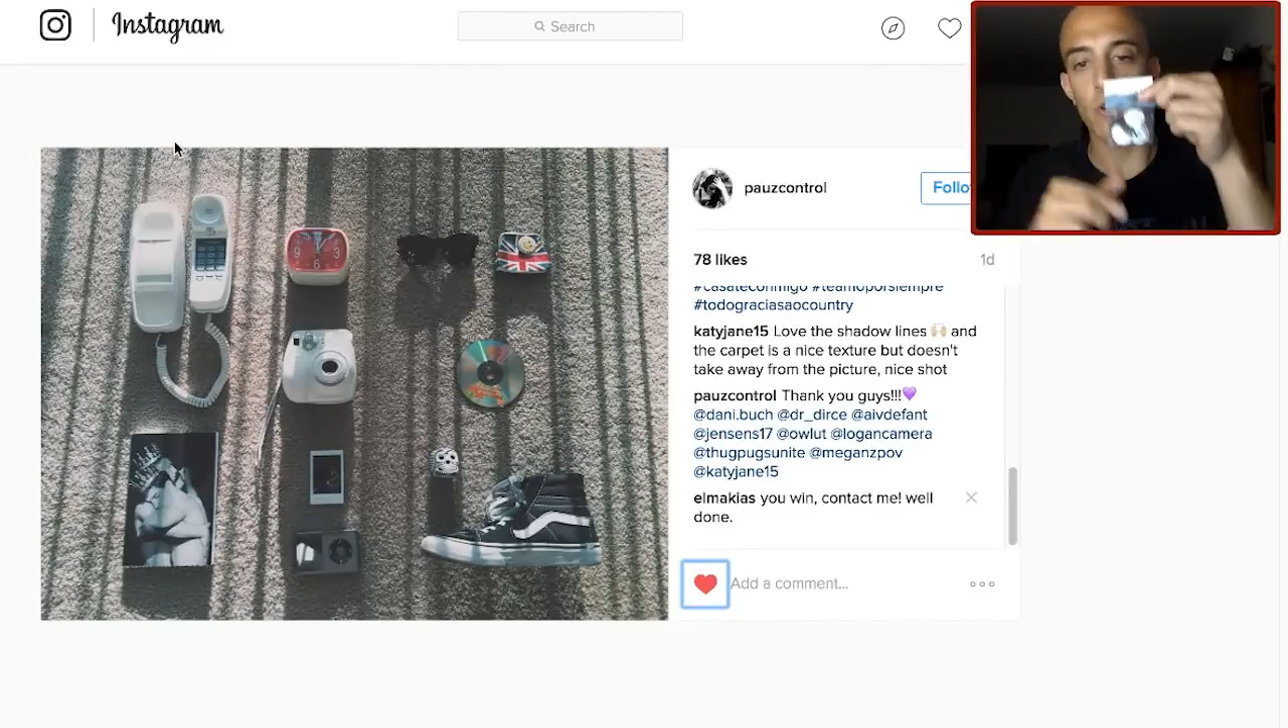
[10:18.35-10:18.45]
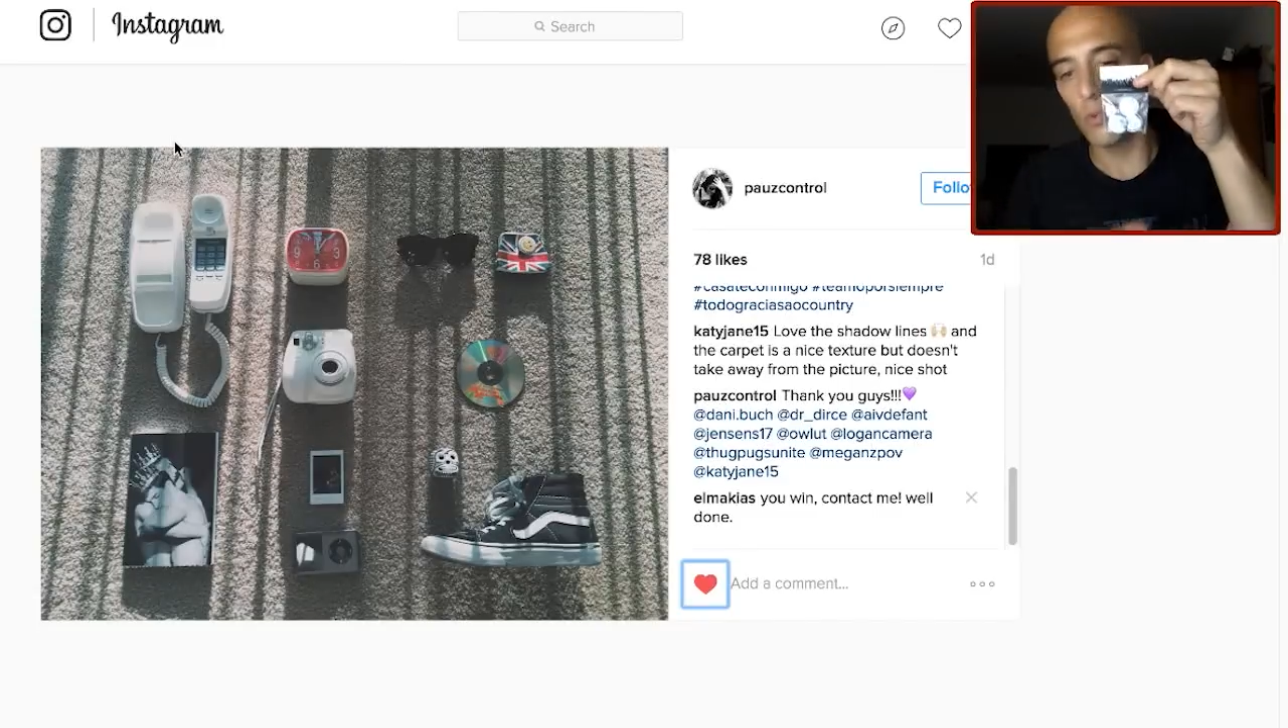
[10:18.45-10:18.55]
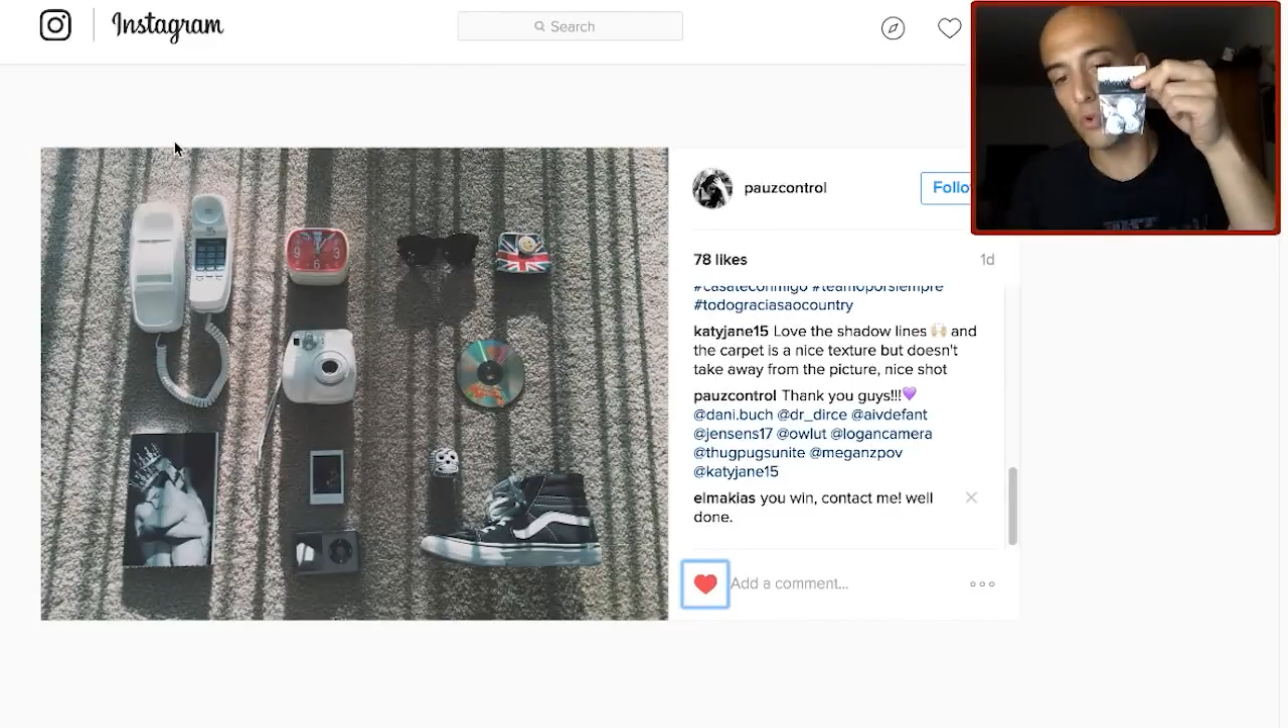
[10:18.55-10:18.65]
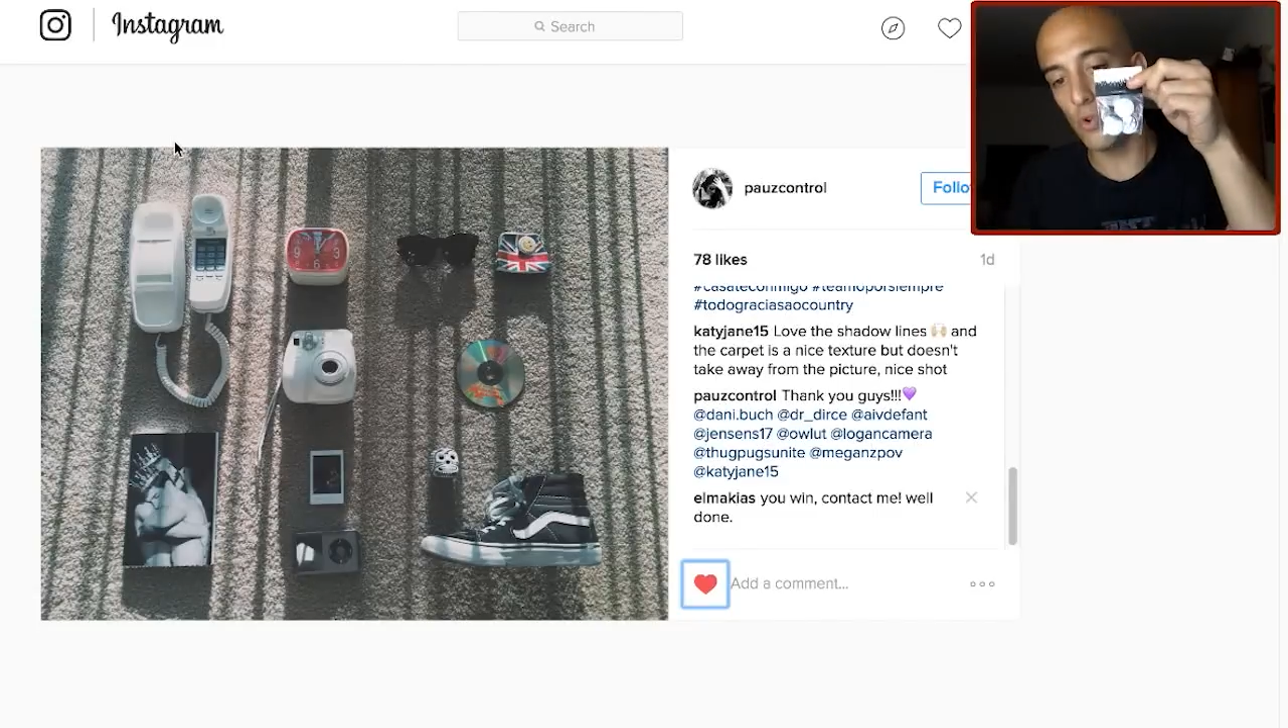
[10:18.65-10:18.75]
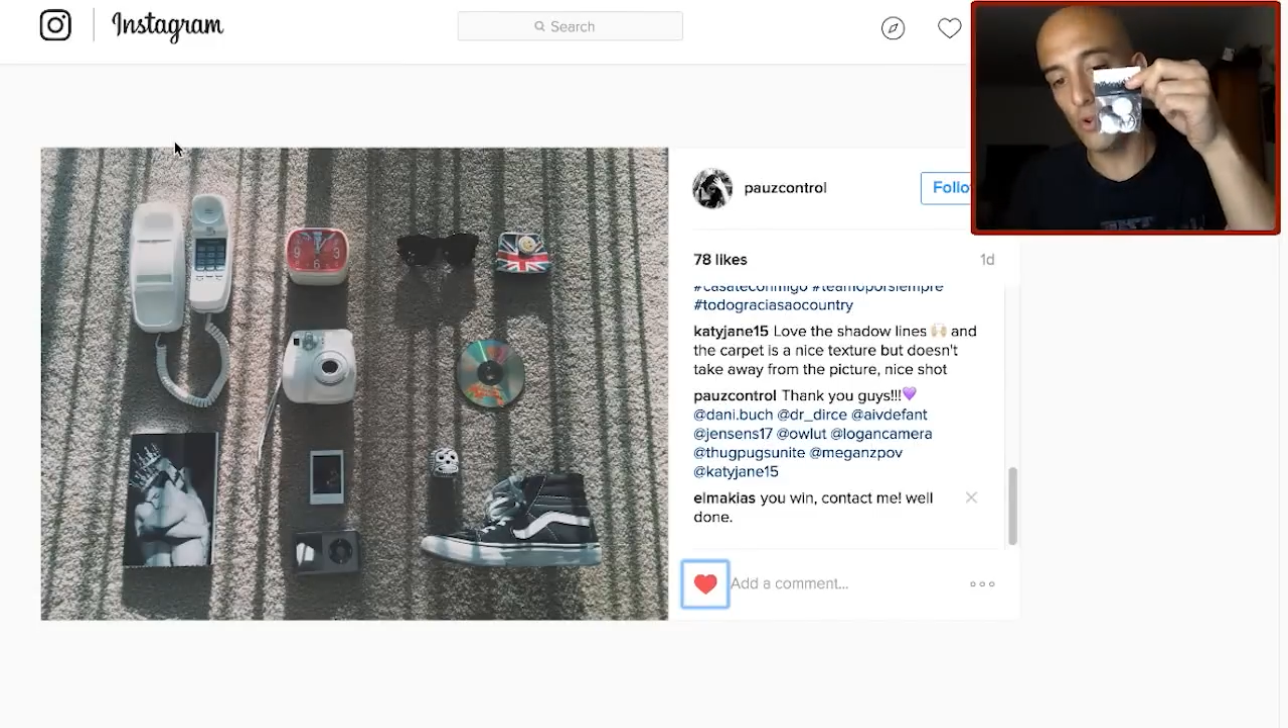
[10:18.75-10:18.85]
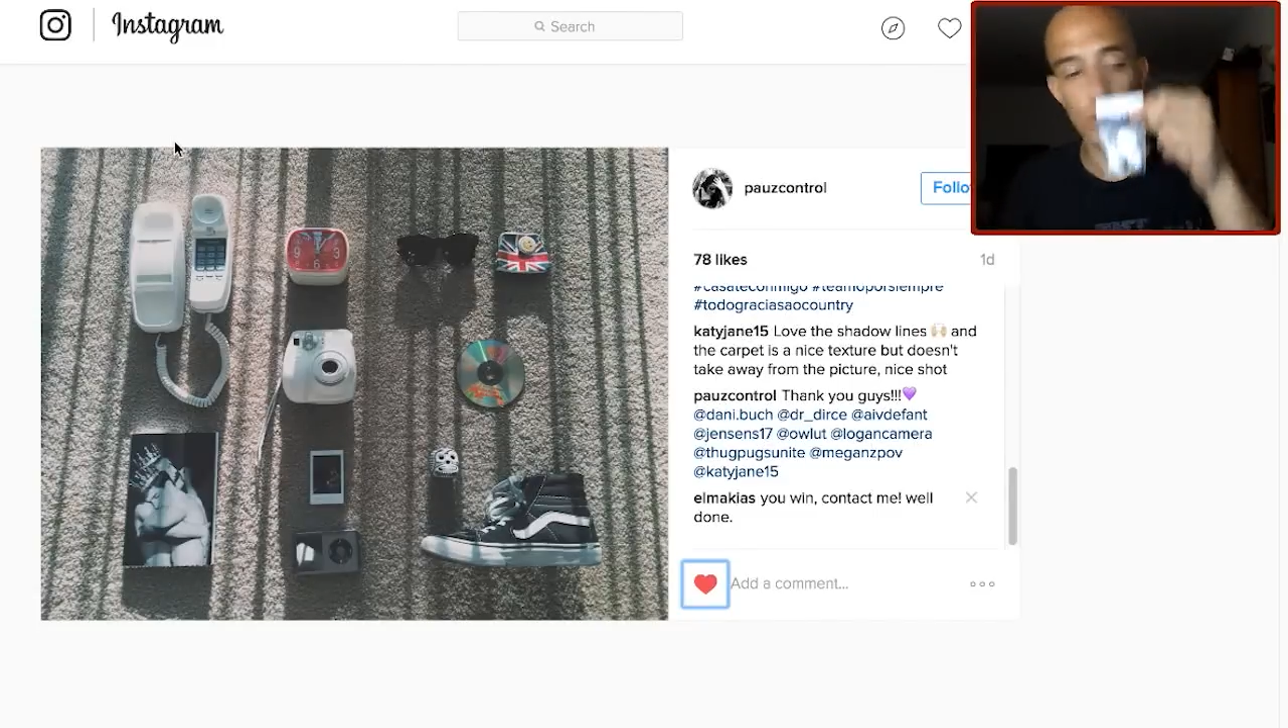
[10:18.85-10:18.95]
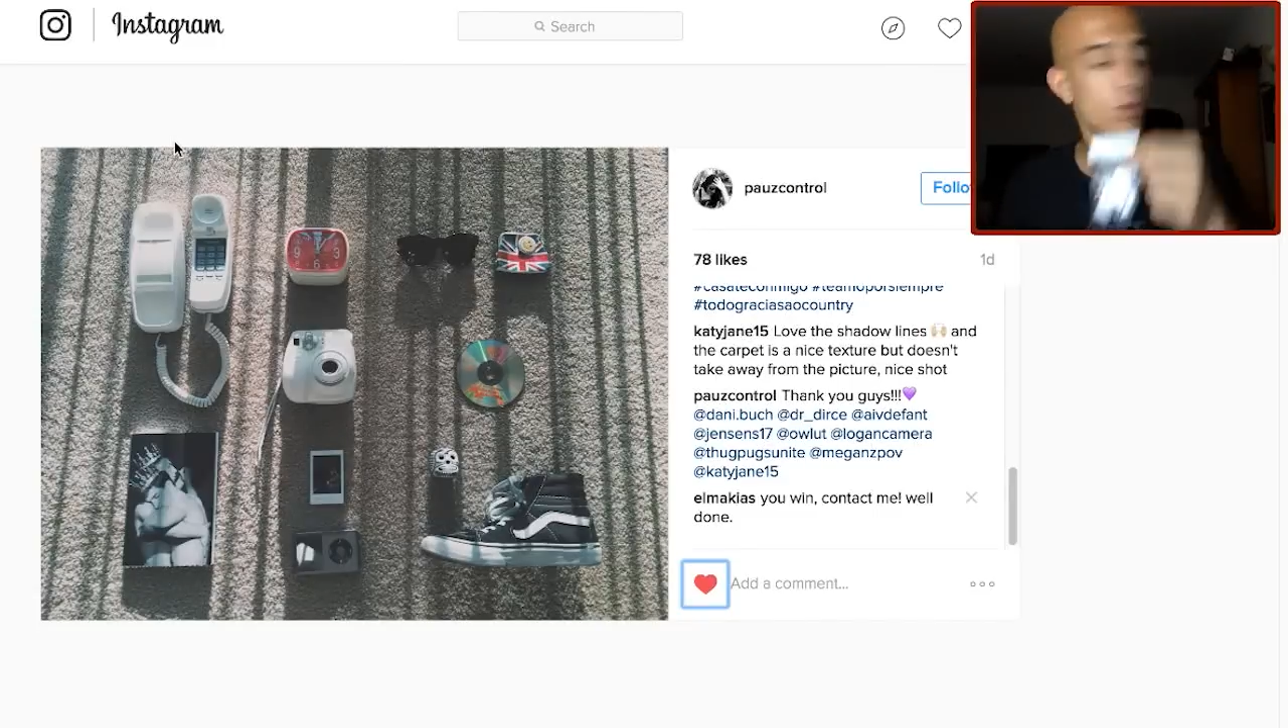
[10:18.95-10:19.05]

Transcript: Woohoo!